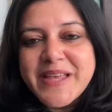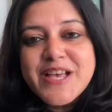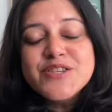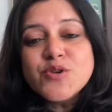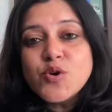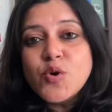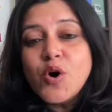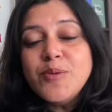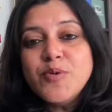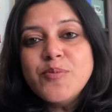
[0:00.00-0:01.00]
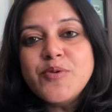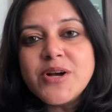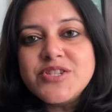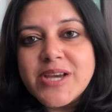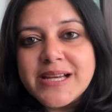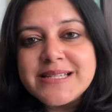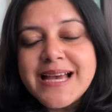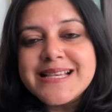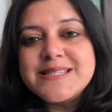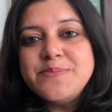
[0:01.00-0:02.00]
So Golpo Project
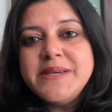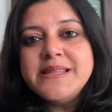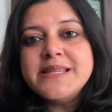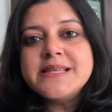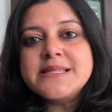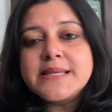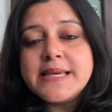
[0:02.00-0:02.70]
has been this